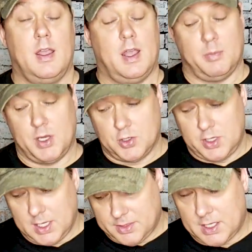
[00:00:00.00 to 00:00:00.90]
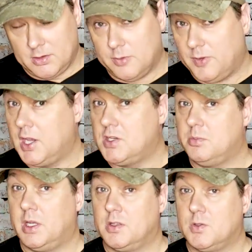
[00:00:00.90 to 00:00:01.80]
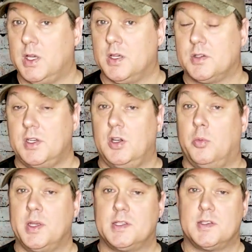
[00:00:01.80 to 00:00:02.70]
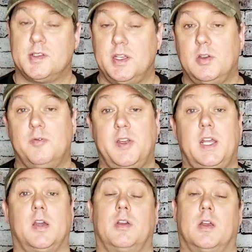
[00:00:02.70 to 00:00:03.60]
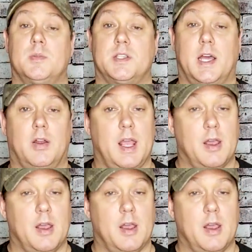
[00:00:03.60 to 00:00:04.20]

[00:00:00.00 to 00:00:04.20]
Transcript: And make sure you hit that notification bell as well so you don't miss a single video that comes out